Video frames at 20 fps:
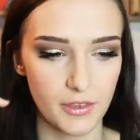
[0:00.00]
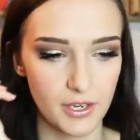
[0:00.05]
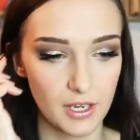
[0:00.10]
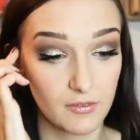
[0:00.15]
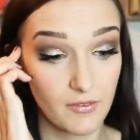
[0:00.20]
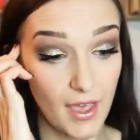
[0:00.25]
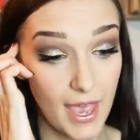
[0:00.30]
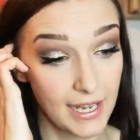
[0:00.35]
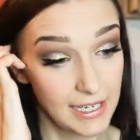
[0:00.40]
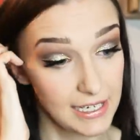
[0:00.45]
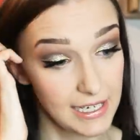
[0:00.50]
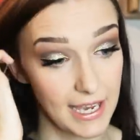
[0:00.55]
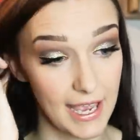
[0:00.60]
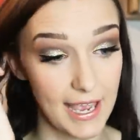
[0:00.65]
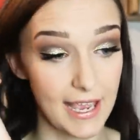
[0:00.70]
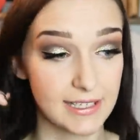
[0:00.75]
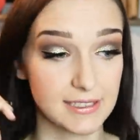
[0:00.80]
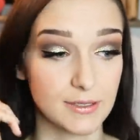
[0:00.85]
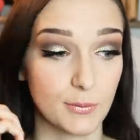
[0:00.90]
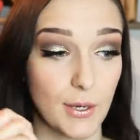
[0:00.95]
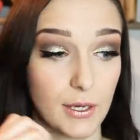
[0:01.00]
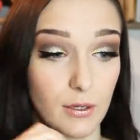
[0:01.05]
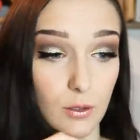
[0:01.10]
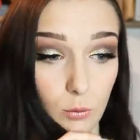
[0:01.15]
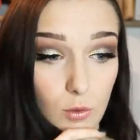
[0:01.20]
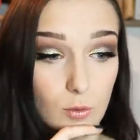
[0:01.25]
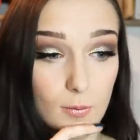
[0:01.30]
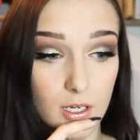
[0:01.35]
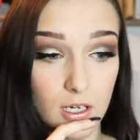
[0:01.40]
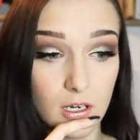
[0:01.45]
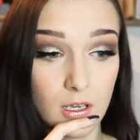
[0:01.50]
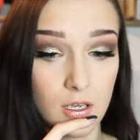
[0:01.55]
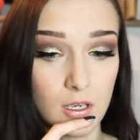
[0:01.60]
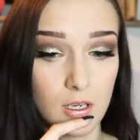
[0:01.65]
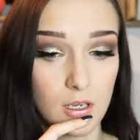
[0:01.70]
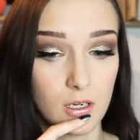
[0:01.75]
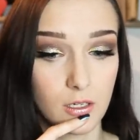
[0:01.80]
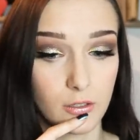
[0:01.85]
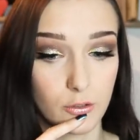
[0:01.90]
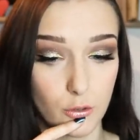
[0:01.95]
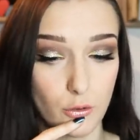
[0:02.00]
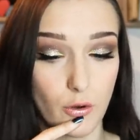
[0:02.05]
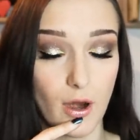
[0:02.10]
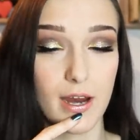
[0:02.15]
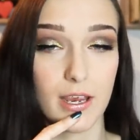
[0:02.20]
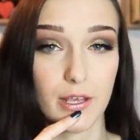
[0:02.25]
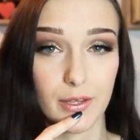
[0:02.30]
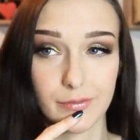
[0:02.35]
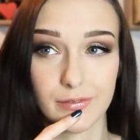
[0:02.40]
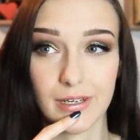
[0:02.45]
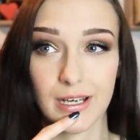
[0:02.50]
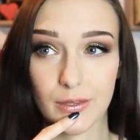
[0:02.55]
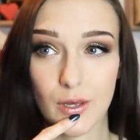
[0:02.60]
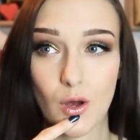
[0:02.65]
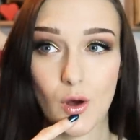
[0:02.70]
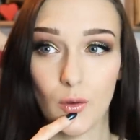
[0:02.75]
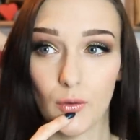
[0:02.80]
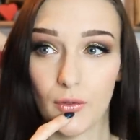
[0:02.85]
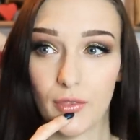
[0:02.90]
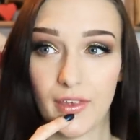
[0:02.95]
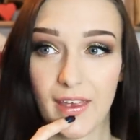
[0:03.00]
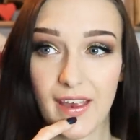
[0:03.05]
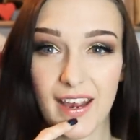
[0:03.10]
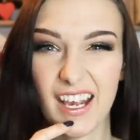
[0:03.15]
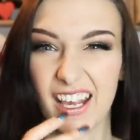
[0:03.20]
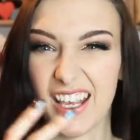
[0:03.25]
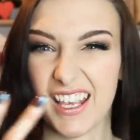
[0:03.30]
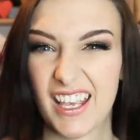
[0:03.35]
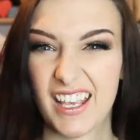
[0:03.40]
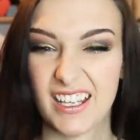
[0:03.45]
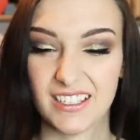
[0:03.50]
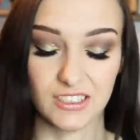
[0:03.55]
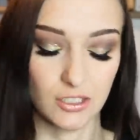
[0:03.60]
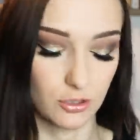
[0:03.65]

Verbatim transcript: think of any case where a woman crying throughout the whole thing is